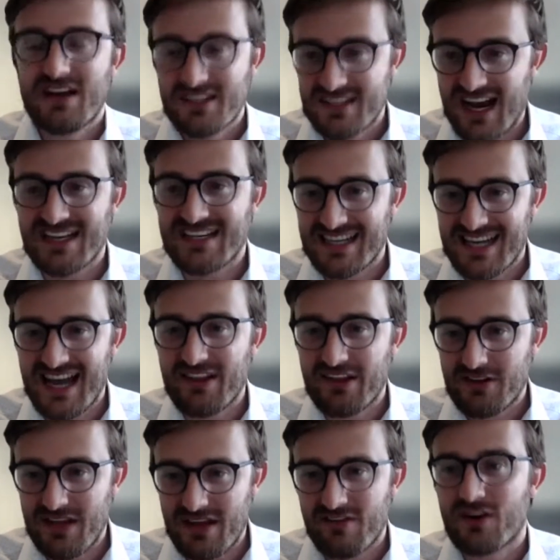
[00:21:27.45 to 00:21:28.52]
tied together,
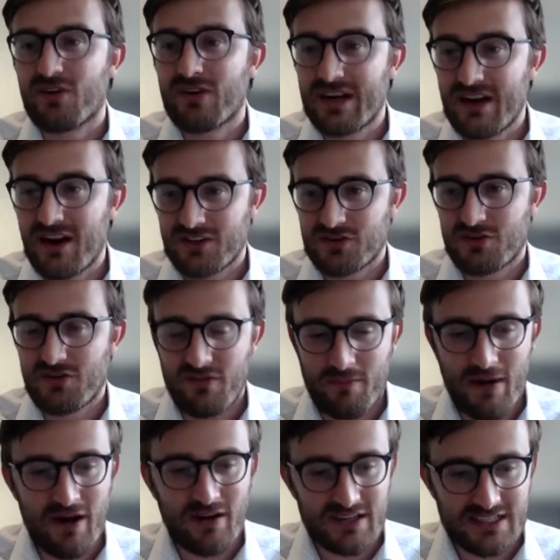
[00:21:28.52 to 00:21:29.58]
and they've agreed on sort of a
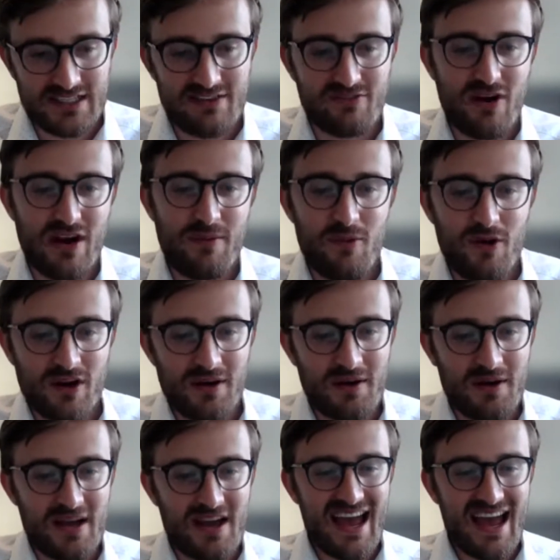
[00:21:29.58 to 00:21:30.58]
policy framework.